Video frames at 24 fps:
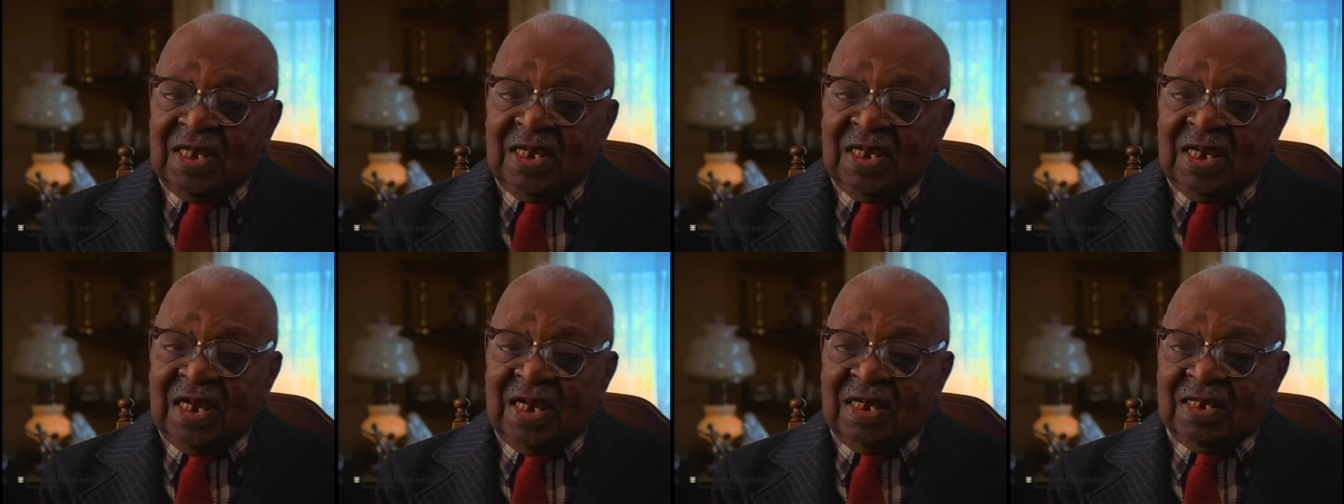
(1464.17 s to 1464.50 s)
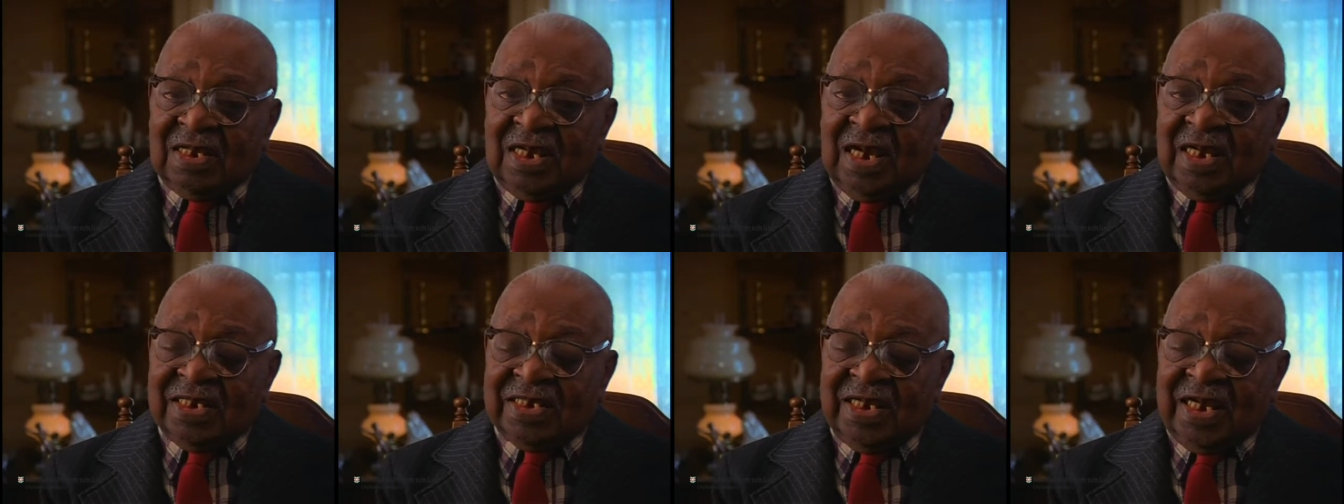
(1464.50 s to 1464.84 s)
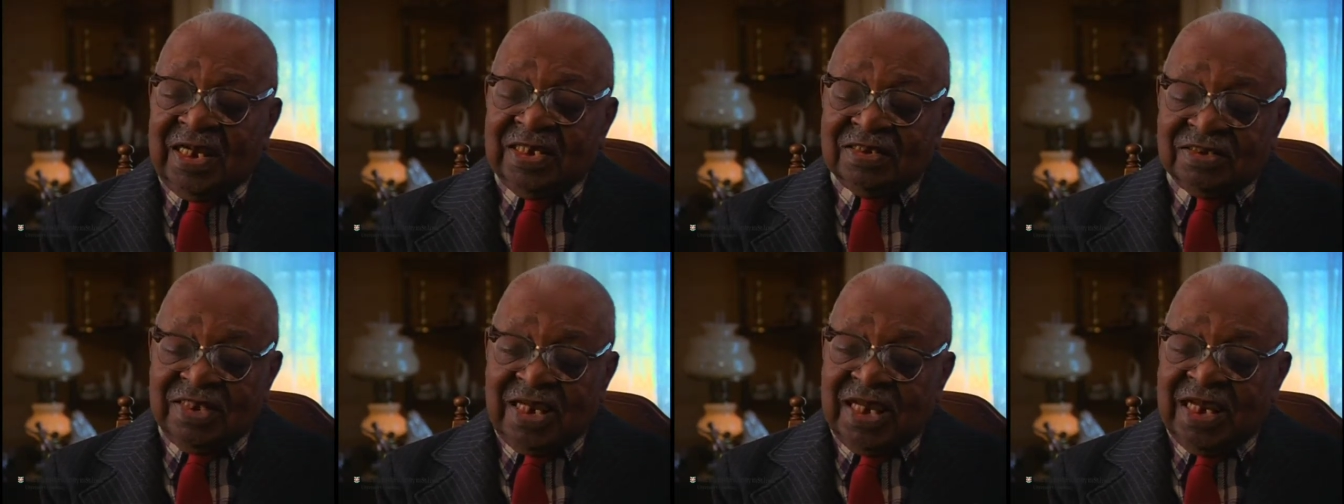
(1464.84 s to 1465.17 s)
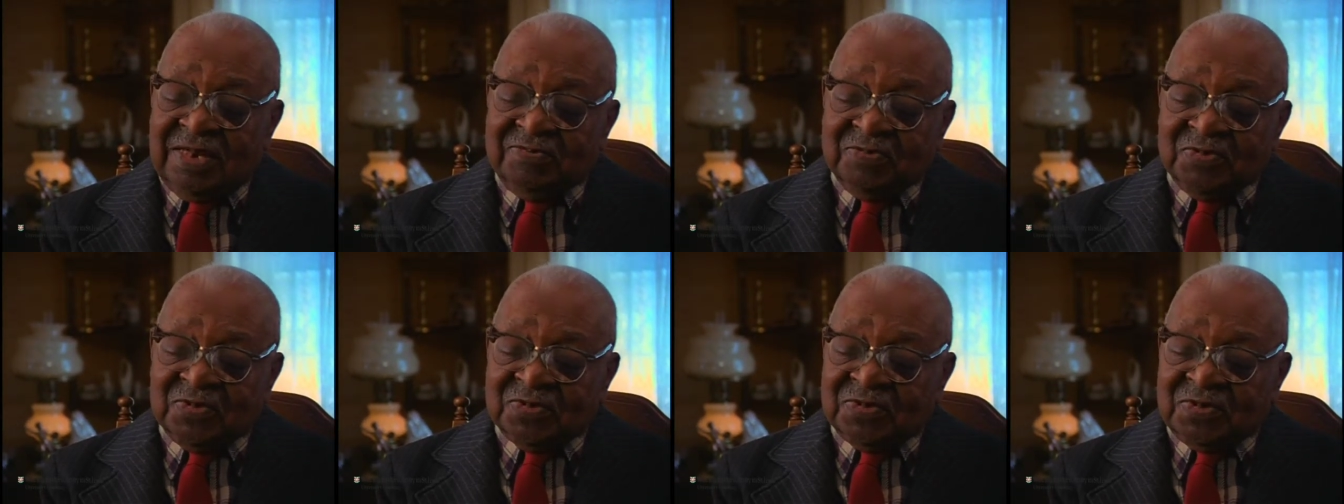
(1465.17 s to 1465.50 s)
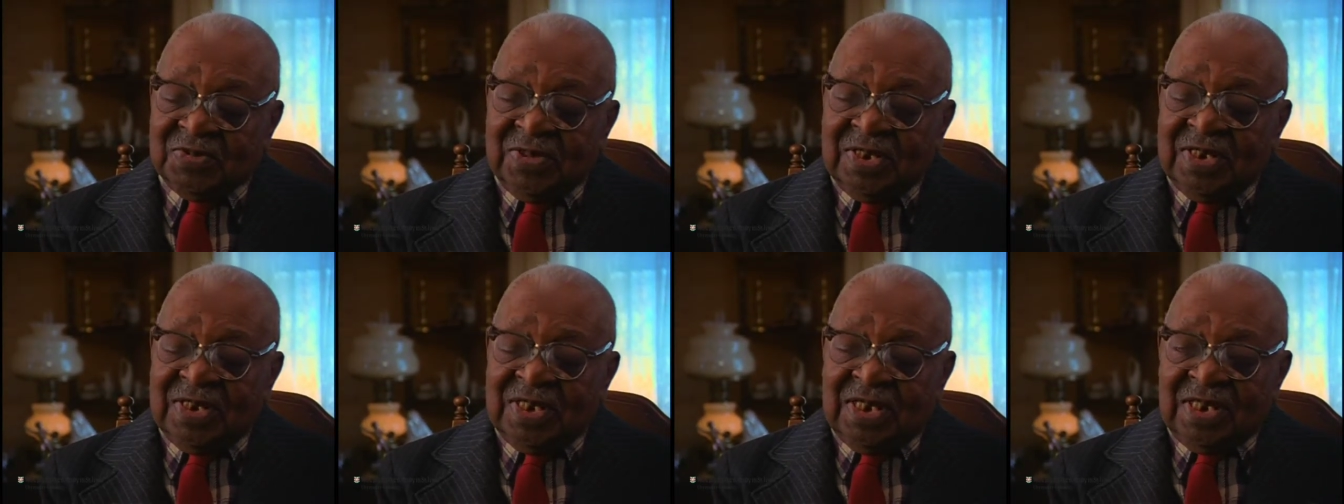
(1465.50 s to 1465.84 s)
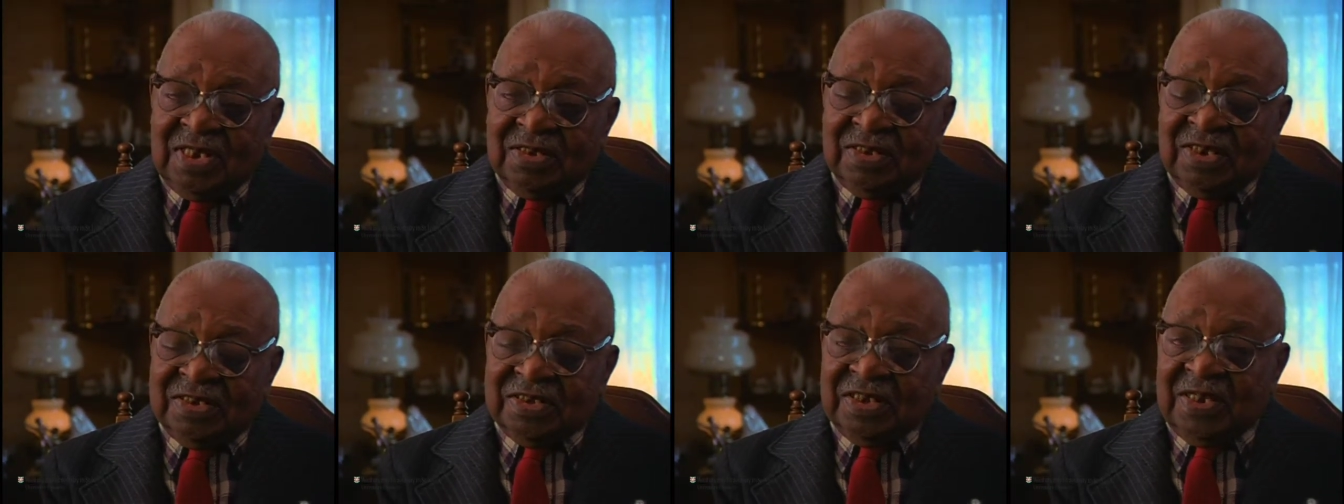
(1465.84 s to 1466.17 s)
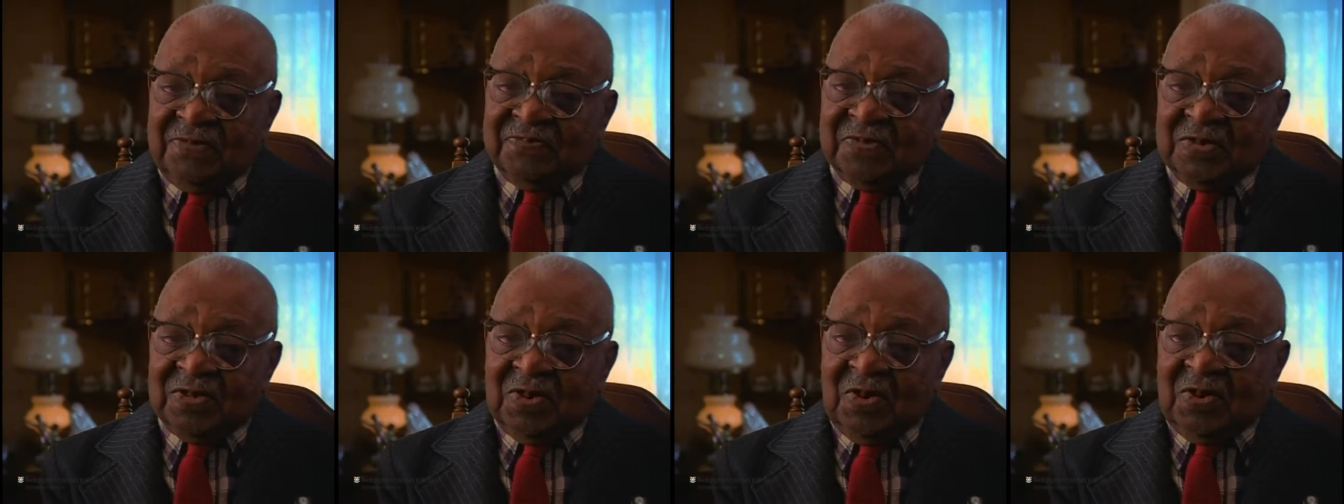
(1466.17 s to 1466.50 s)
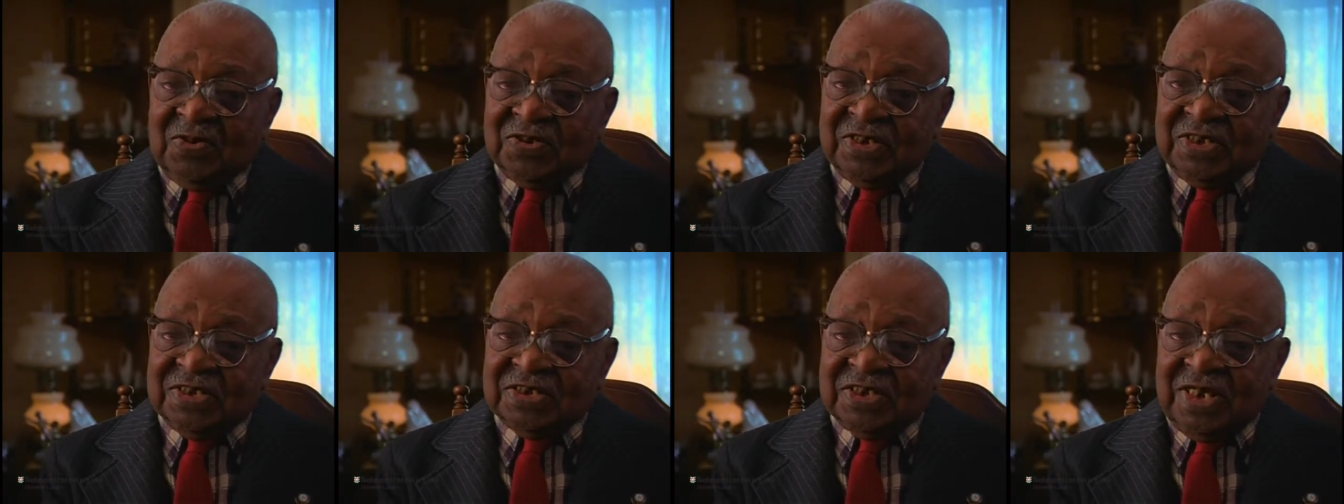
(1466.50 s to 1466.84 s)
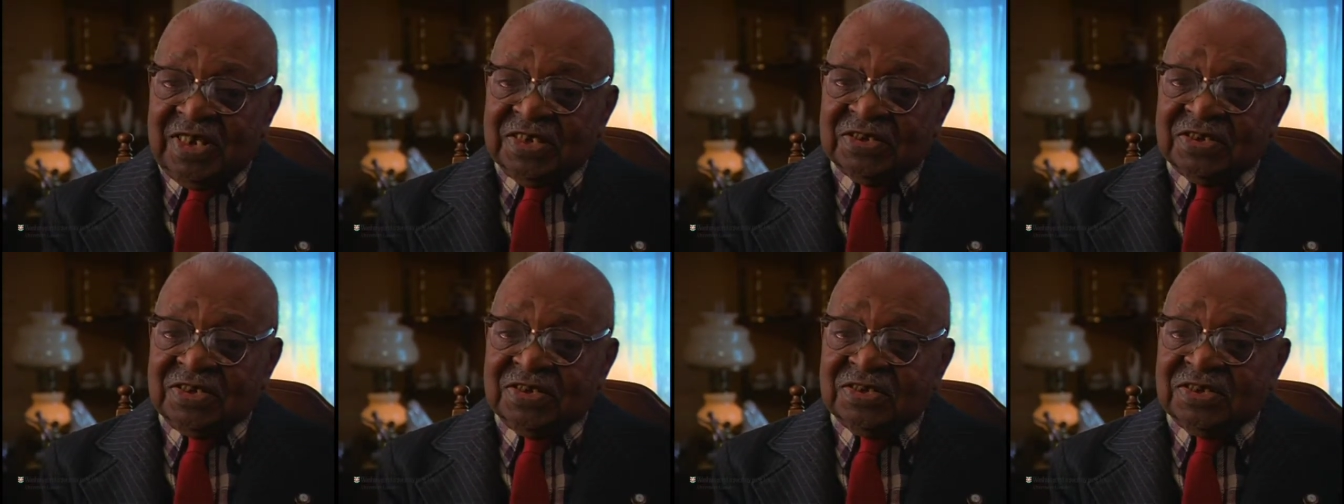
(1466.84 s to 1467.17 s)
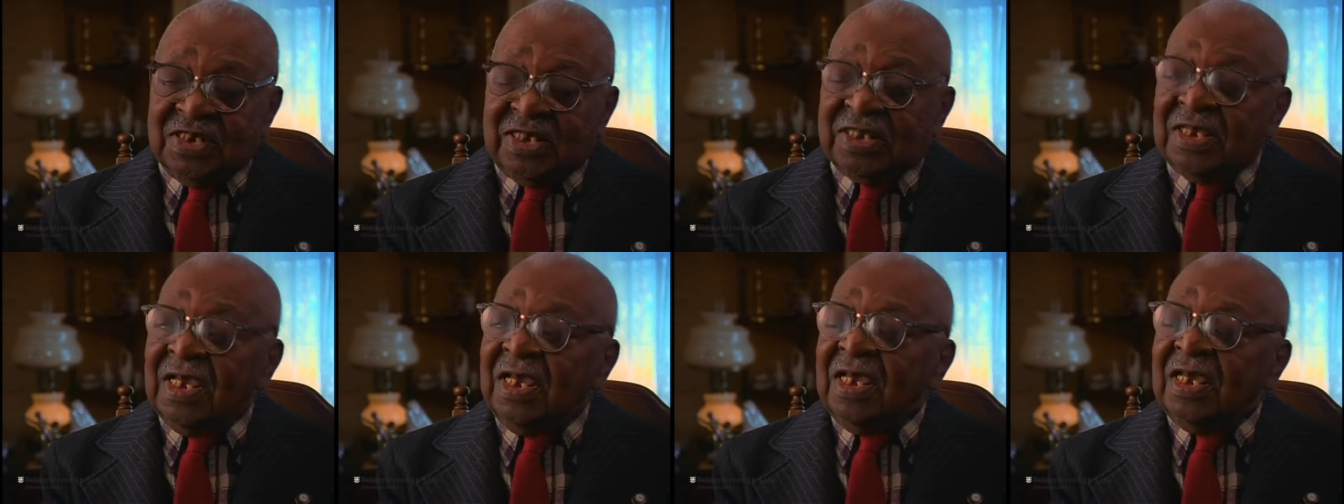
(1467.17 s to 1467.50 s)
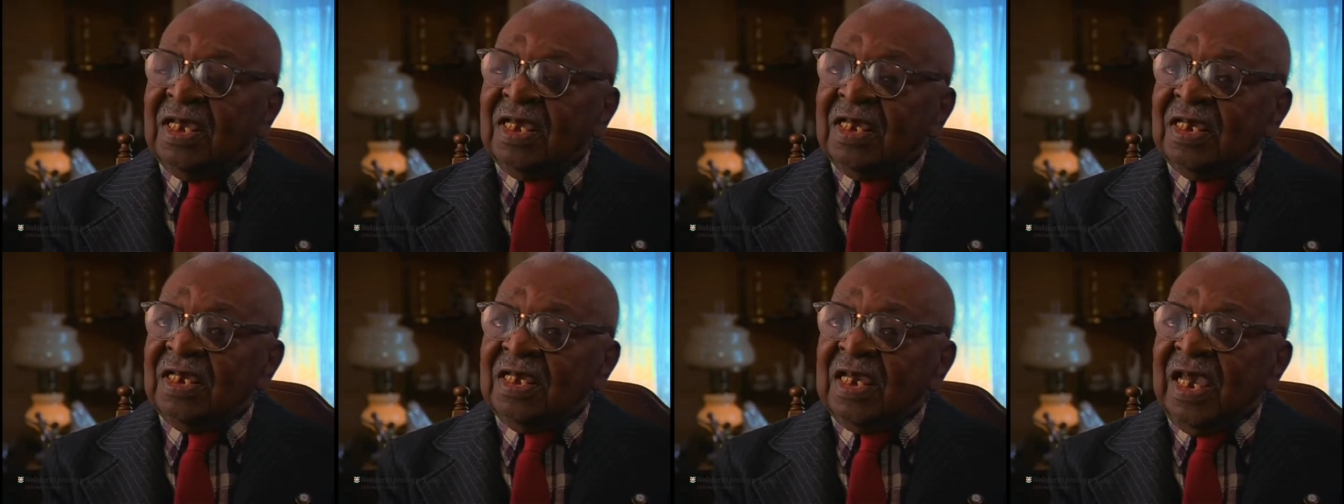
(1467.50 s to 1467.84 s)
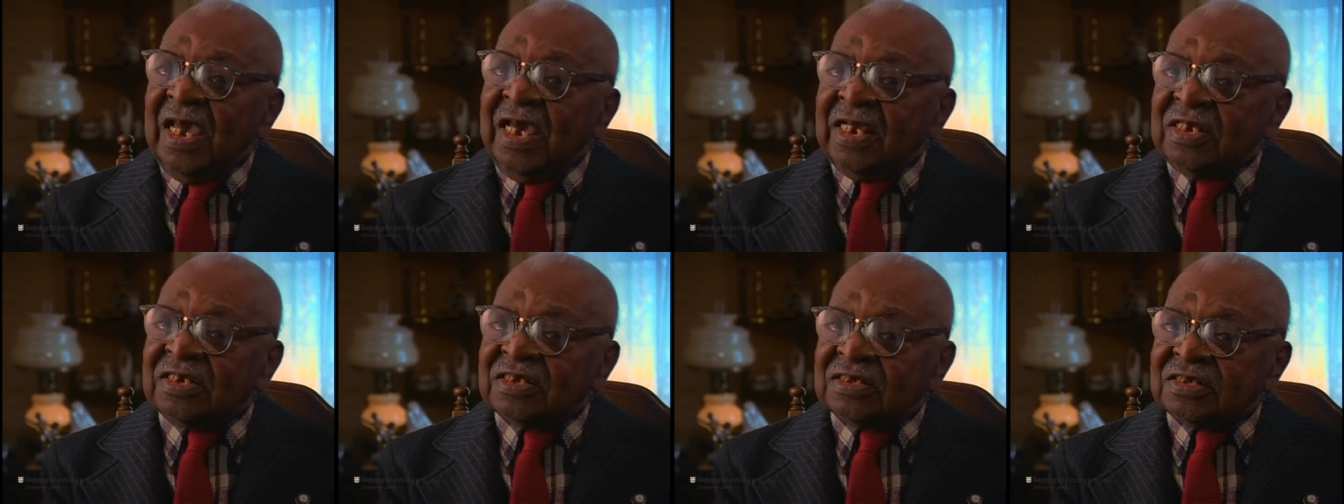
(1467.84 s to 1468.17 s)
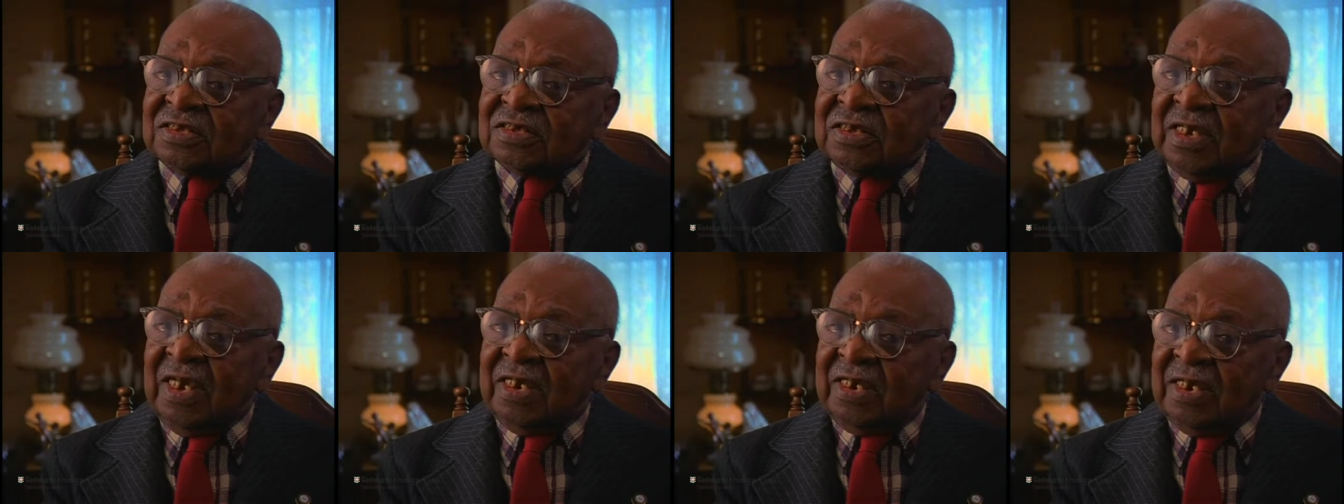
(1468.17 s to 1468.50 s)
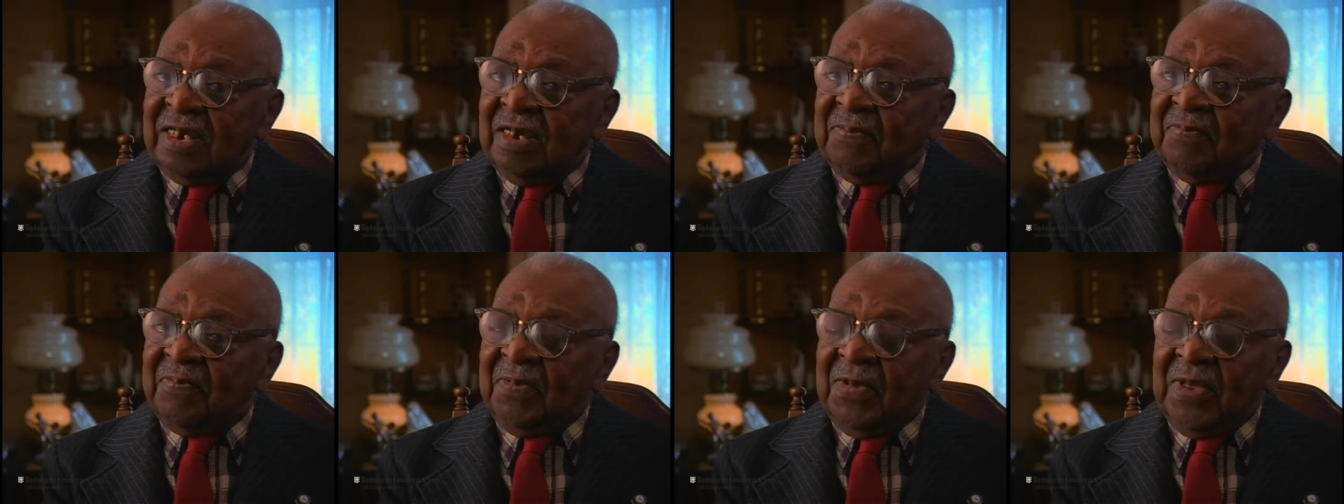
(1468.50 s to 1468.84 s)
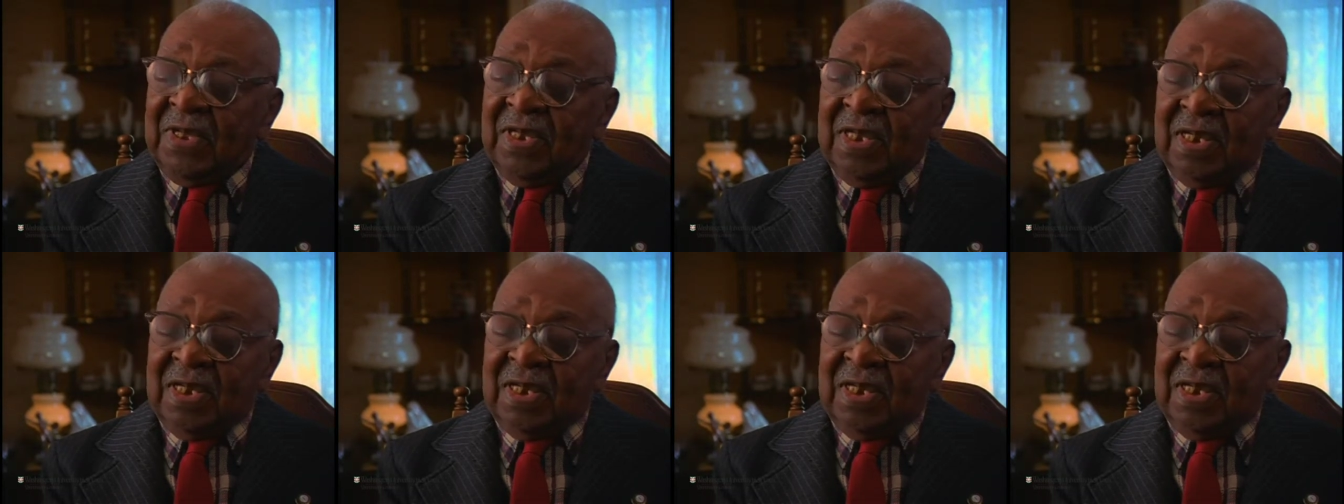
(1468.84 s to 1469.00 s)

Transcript: I, I can't name the different organizations that he had set up.